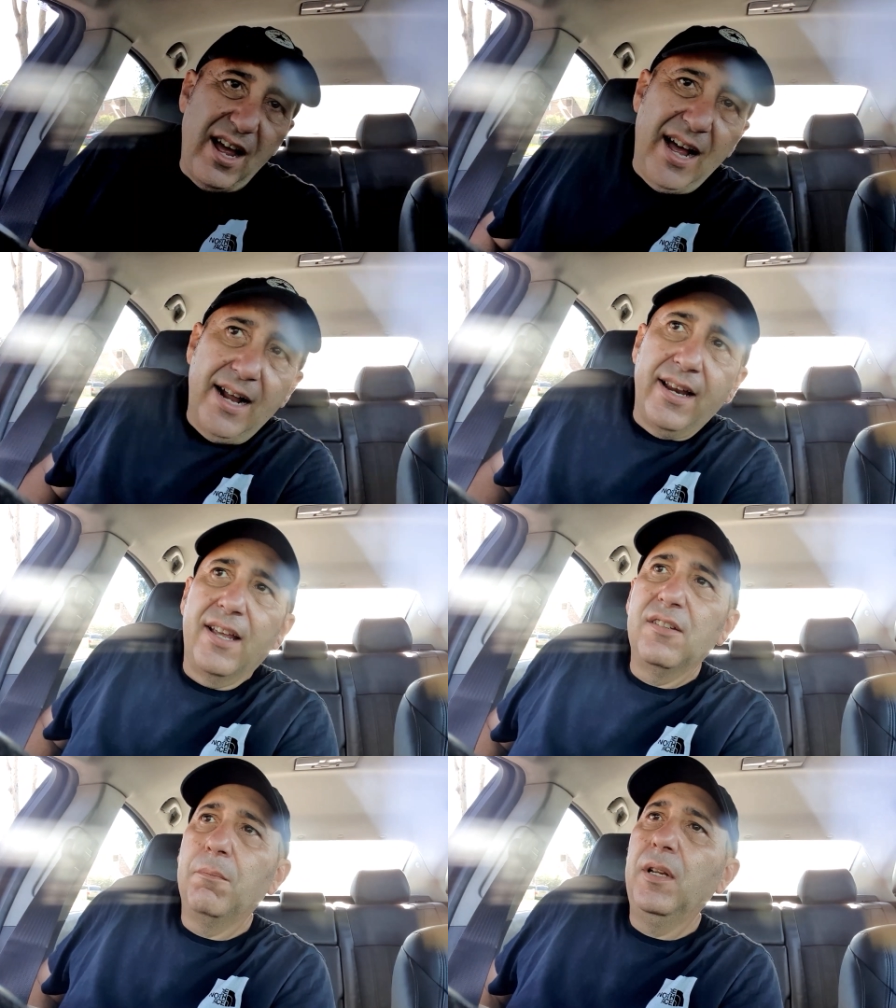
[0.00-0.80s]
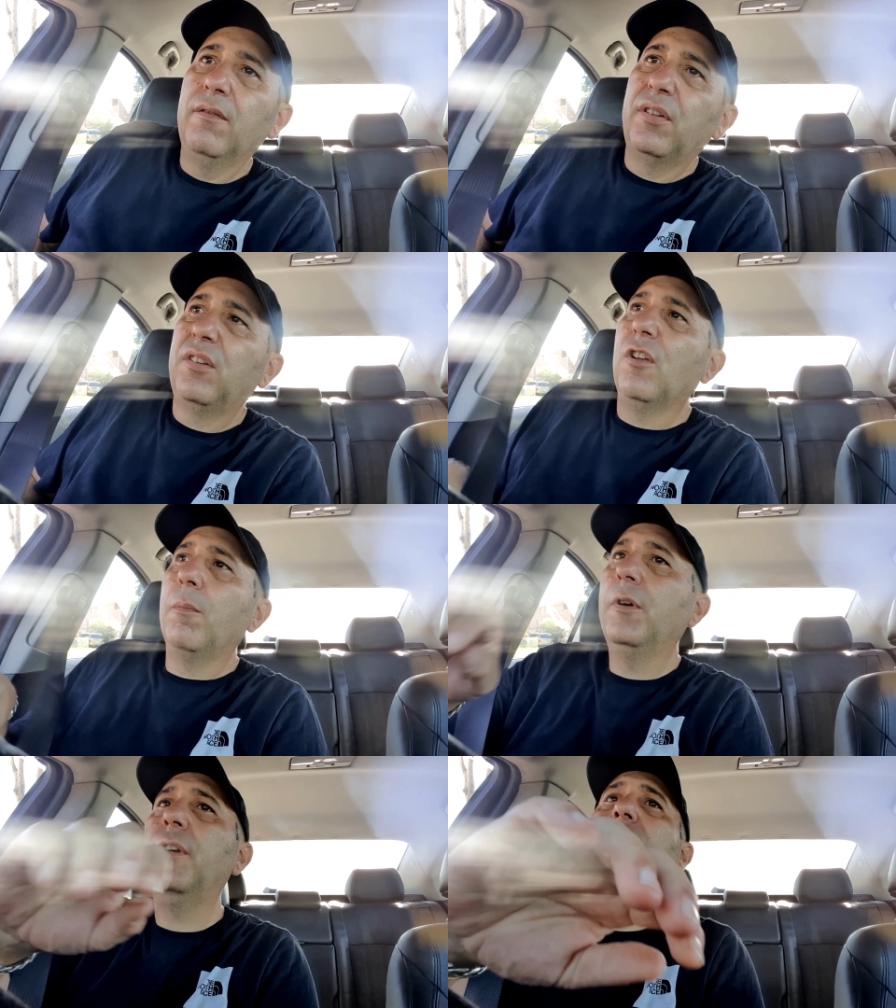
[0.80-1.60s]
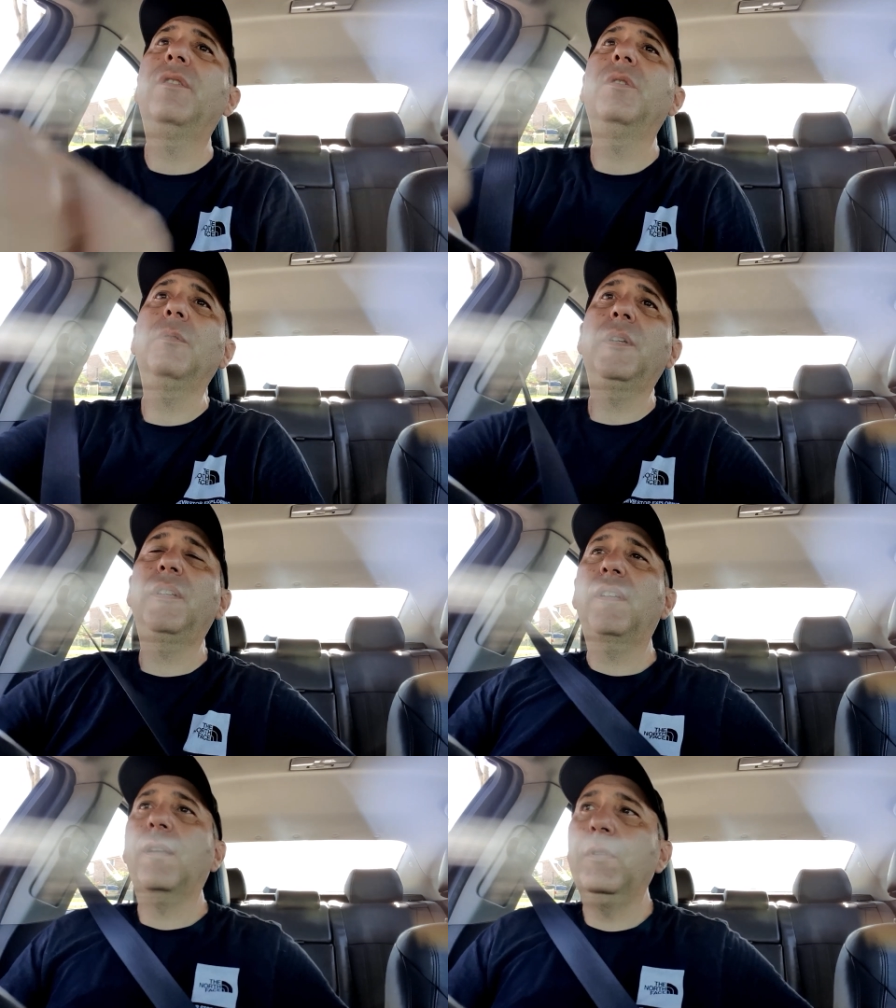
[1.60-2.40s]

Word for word: art has a bit of snobbery to it. I